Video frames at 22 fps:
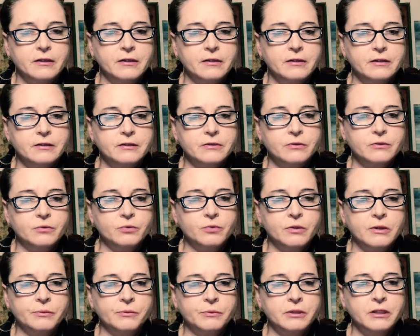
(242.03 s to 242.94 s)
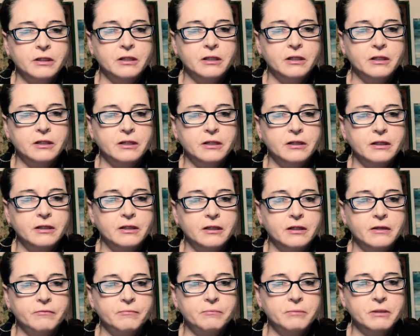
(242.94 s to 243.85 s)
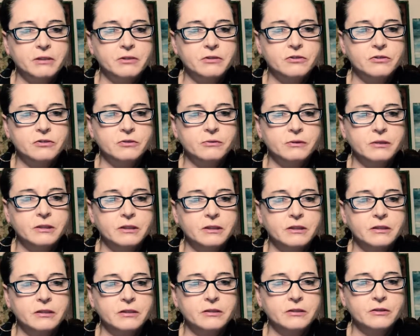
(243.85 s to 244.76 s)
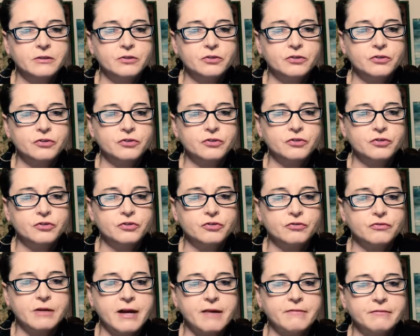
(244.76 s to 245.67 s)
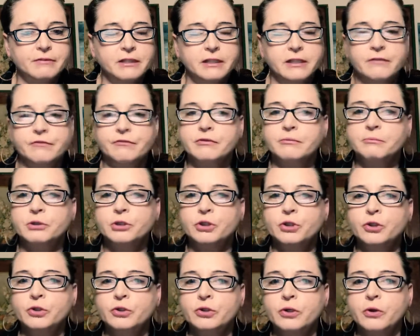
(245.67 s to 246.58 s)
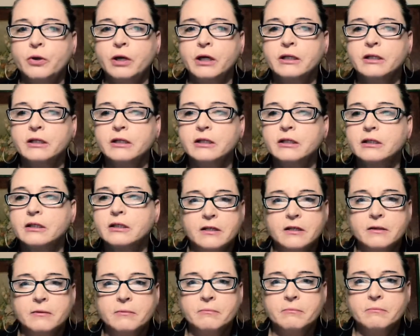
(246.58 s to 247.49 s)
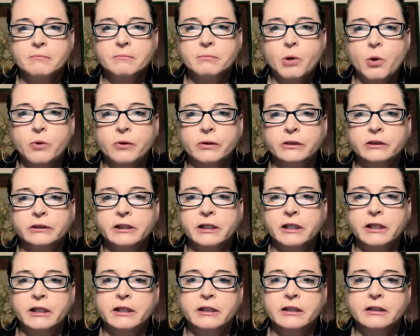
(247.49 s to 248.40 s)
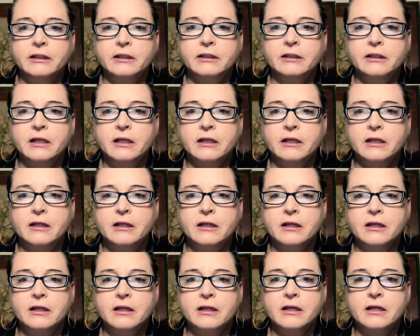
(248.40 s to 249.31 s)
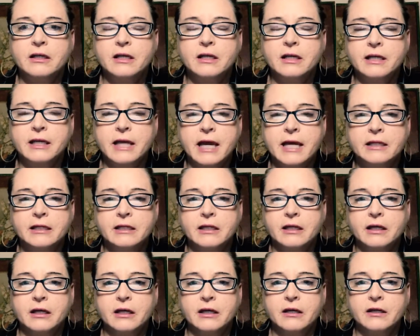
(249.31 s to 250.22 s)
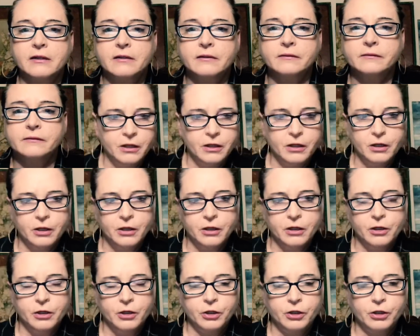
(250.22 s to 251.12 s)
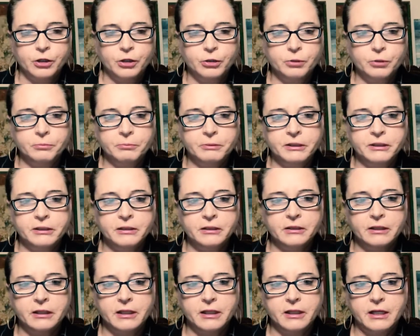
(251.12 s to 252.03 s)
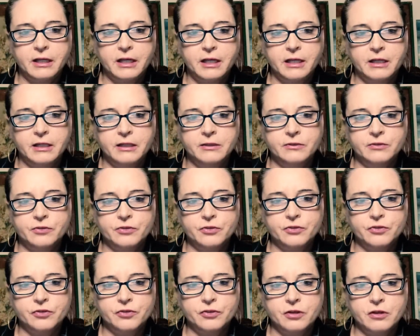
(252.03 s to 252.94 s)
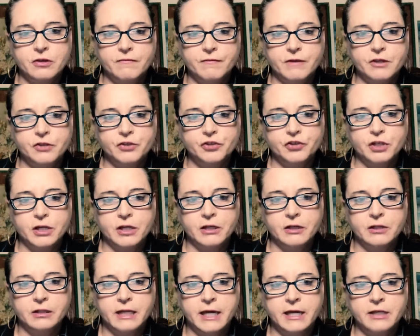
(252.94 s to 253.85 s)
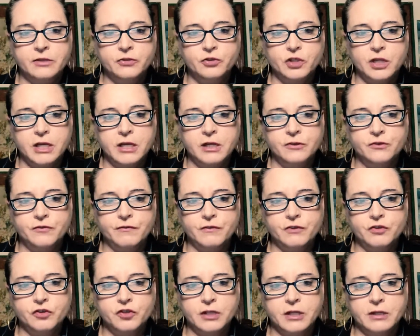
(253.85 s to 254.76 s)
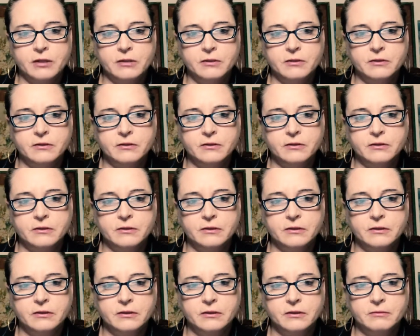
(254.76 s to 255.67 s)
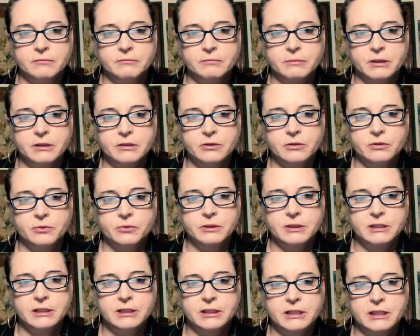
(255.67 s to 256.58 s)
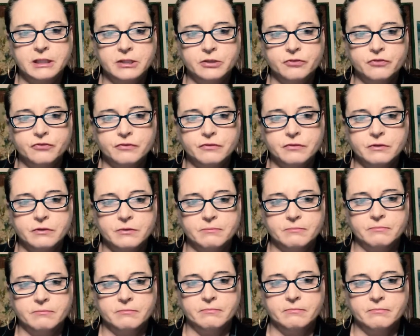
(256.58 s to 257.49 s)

So what would he have been doing traveling from New York, born in Canada? Herman H. VACHELLE. H.H. VACHELLE. Who's Leitrim?